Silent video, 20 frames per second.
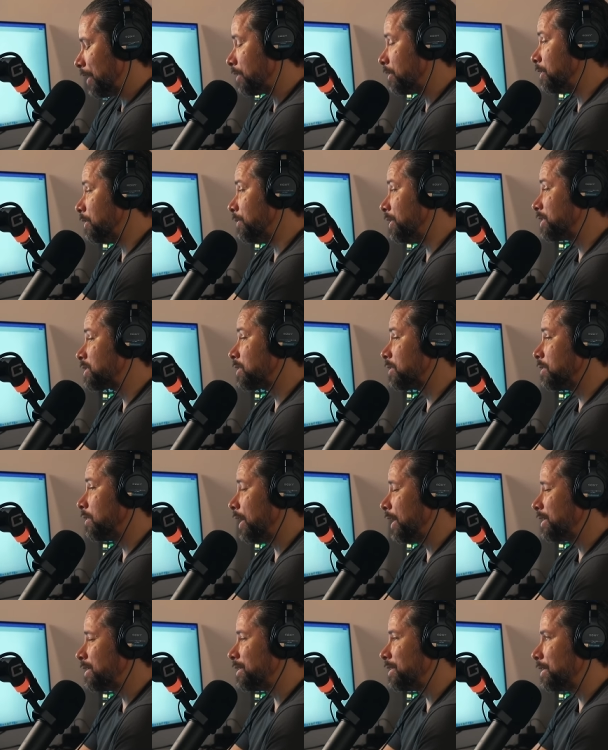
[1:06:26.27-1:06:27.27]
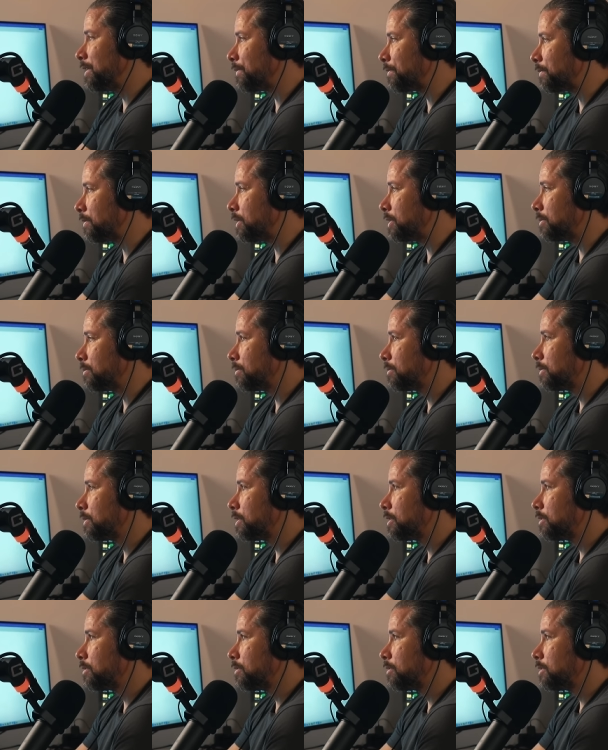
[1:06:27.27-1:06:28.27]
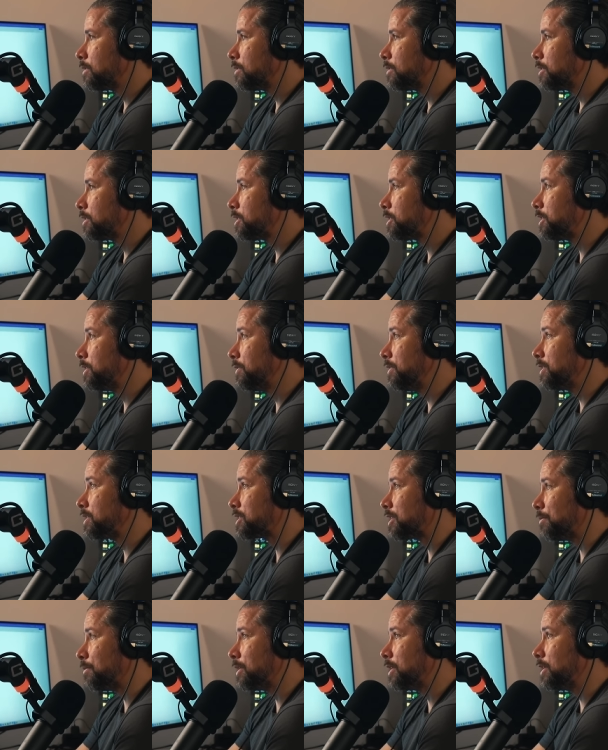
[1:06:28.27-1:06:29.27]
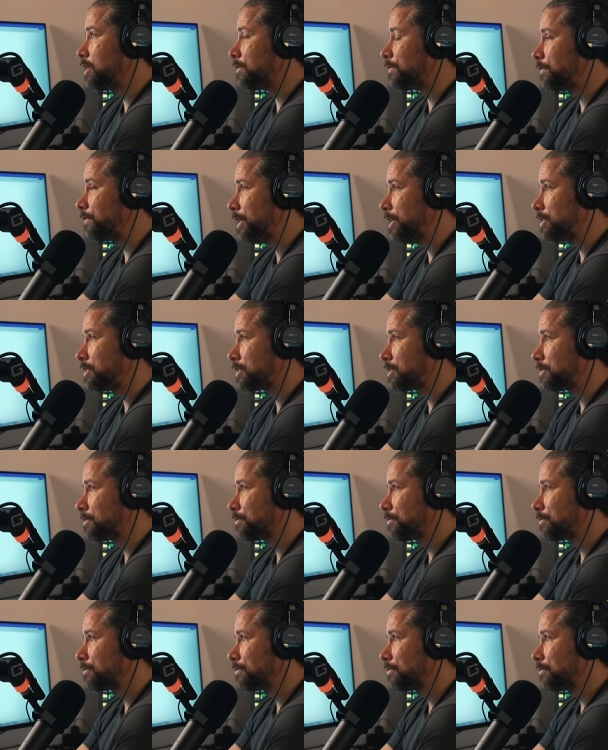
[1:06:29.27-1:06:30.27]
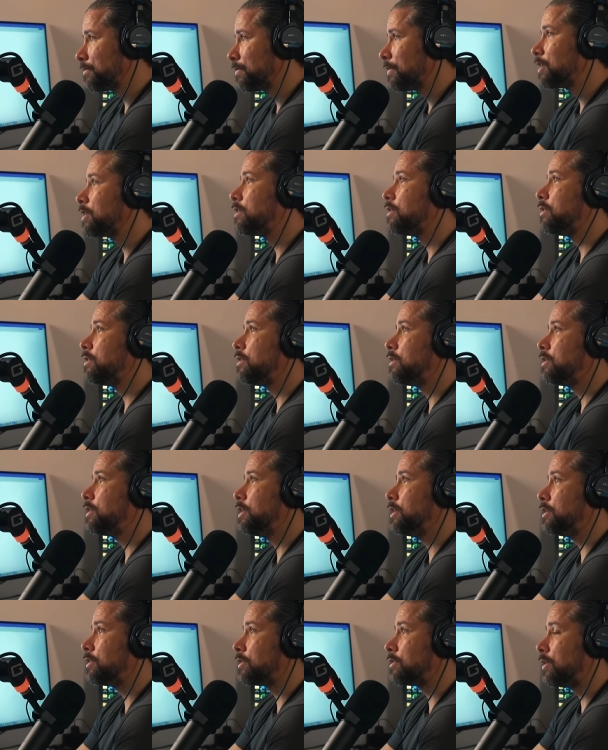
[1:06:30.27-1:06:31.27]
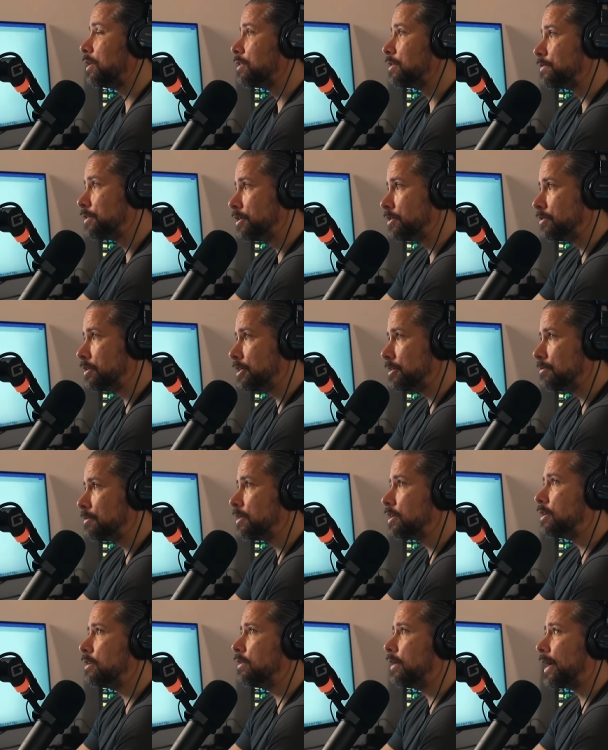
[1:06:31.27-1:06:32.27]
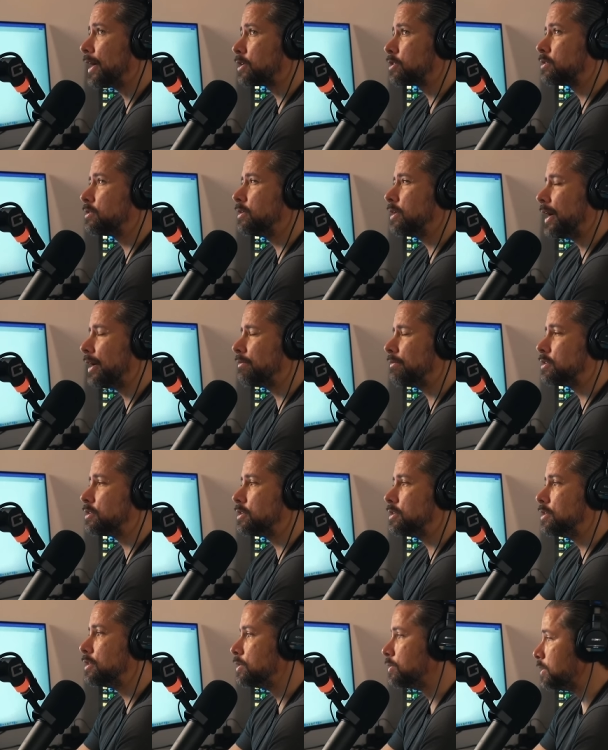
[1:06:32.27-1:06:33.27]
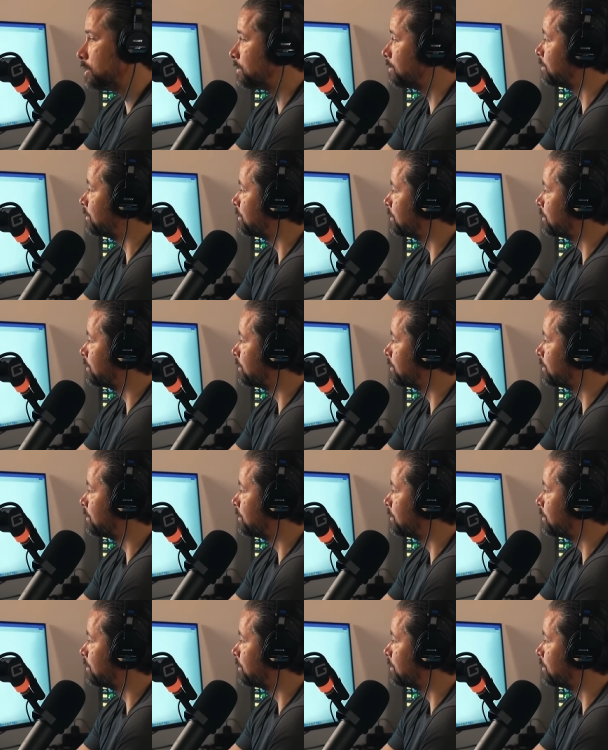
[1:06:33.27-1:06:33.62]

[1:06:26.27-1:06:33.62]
I don't know. It's a lot different shooting somebody in the face in Call of Duty and actually having to do it